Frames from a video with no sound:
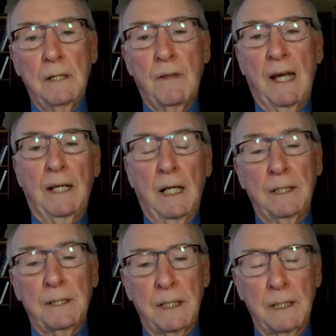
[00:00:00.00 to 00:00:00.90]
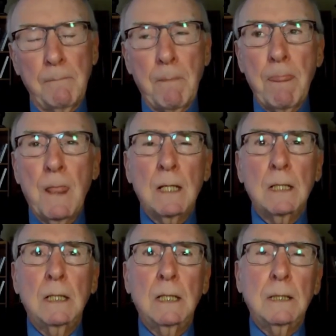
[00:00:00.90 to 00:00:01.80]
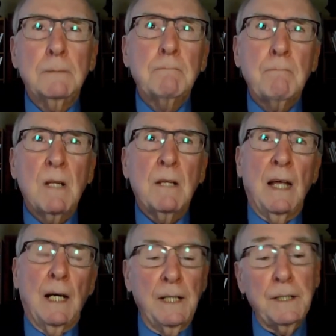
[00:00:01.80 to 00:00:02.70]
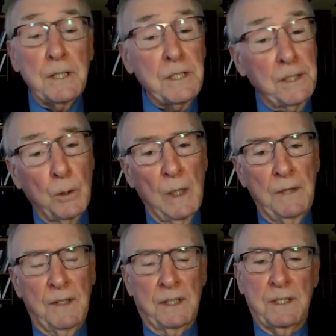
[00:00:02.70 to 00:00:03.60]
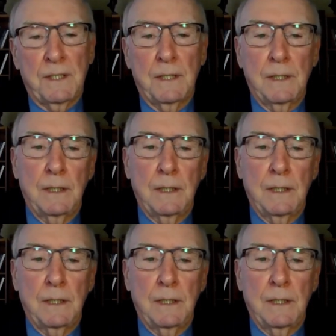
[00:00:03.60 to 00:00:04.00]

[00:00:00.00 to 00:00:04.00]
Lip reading: that Linda is still with us.